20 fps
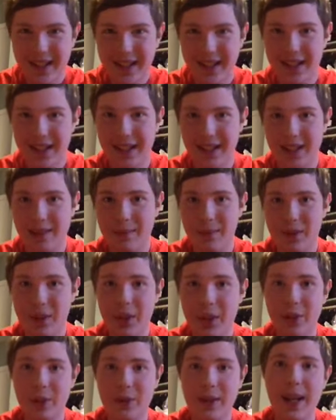Um,
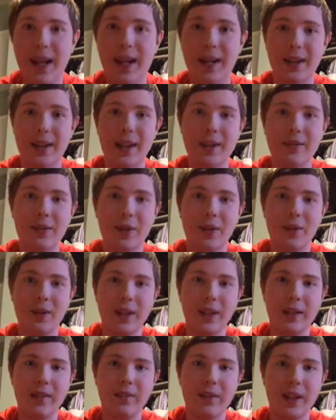so yeah, thanks for tuning
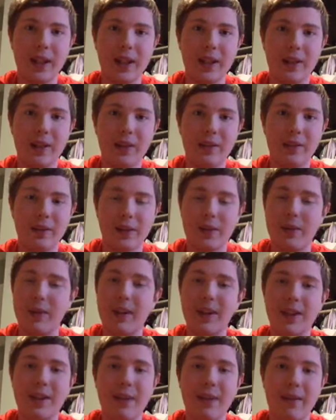in the video, tuning
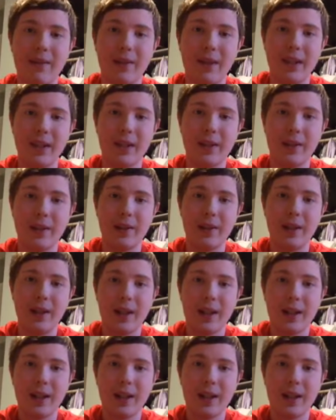into my video.